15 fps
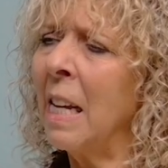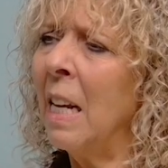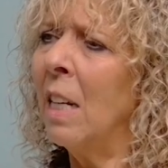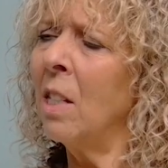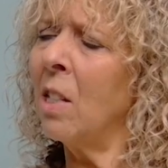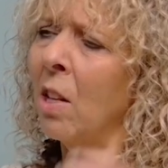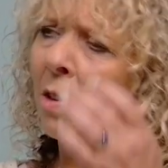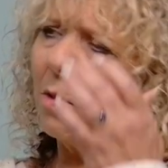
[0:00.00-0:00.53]

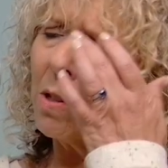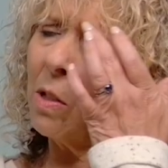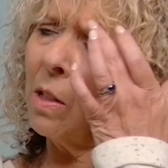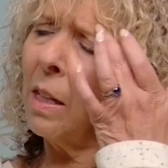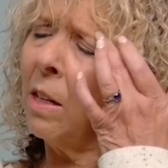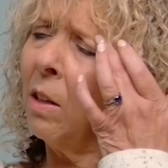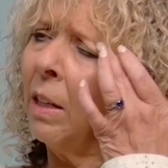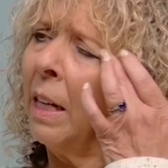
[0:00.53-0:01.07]
So there was,
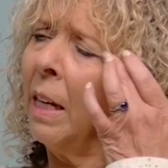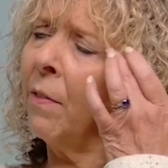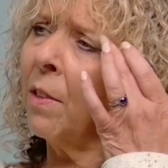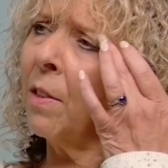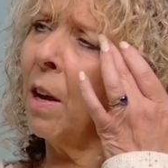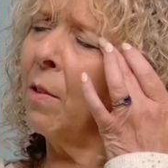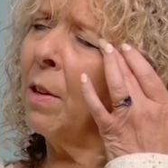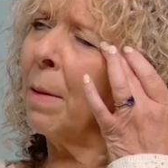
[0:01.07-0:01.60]
even
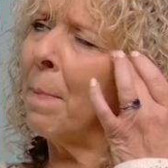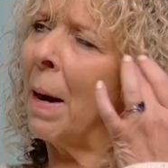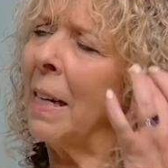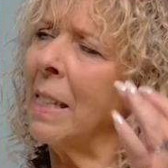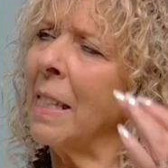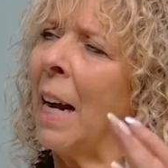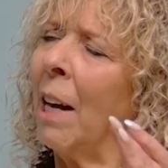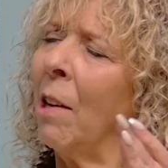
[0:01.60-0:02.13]
though it might
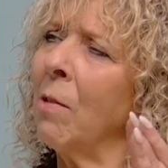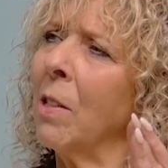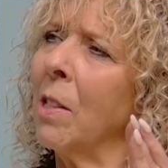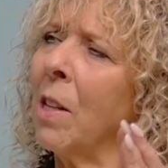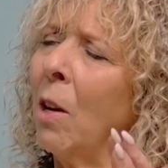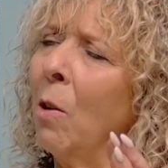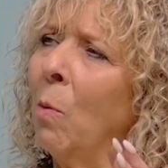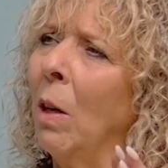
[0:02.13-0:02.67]
sound as
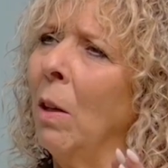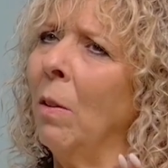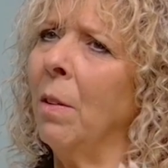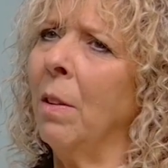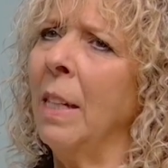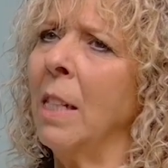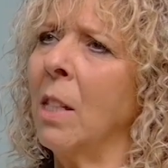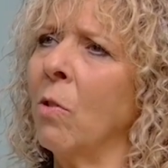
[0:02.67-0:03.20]
though, well,
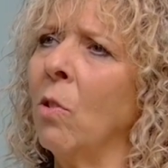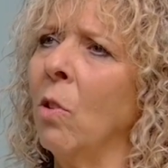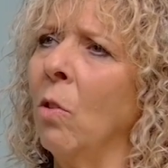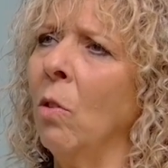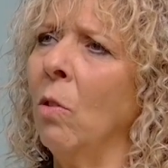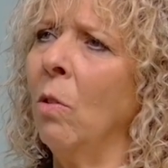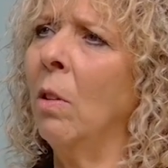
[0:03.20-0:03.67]
these are all